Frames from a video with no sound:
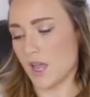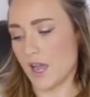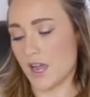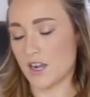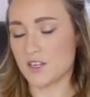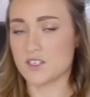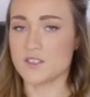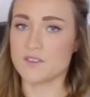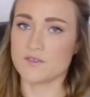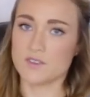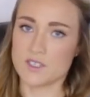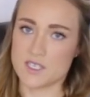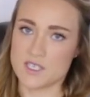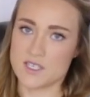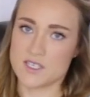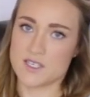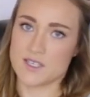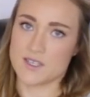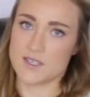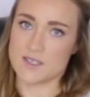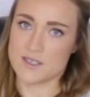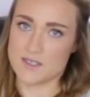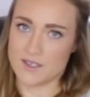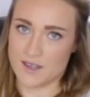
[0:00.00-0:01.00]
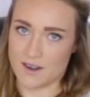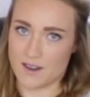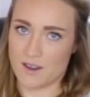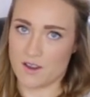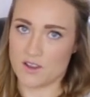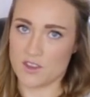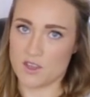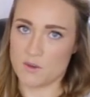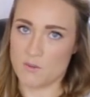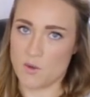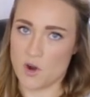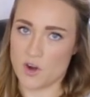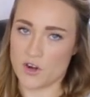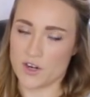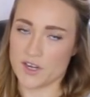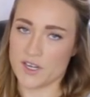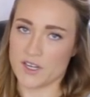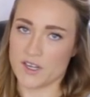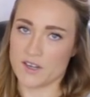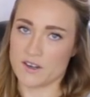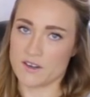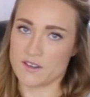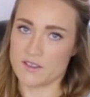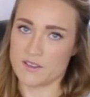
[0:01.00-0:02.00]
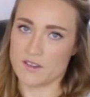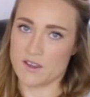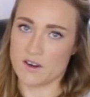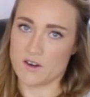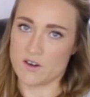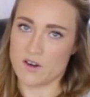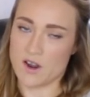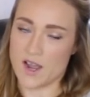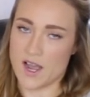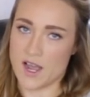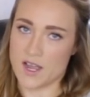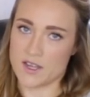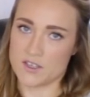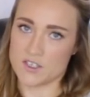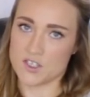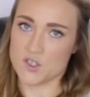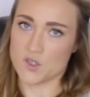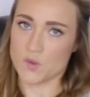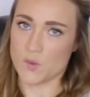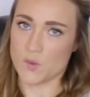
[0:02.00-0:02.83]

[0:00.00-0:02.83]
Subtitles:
Active listings sitting on the market, they're at